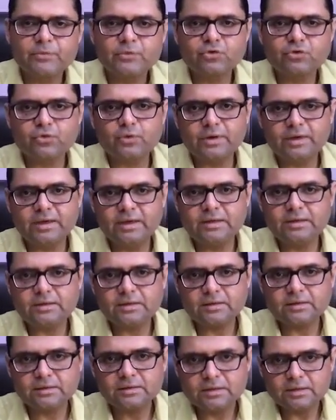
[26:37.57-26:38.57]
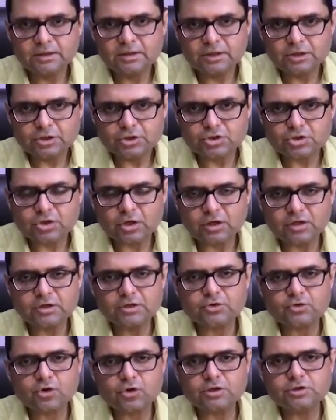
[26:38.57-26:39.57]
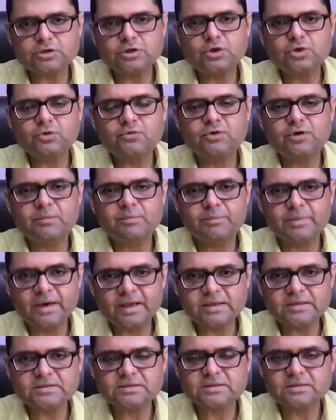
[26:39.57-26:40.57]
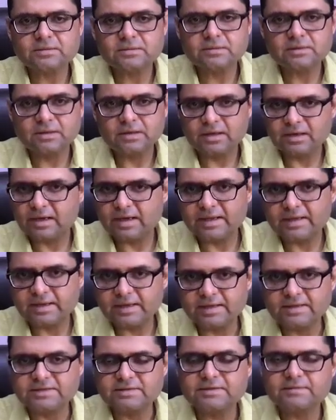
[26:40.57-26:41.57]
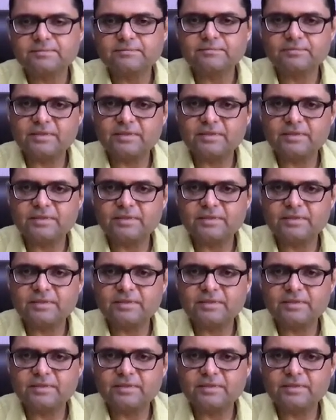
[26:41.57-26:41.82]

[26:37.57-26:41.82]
So in short, crossing over breaks linkage.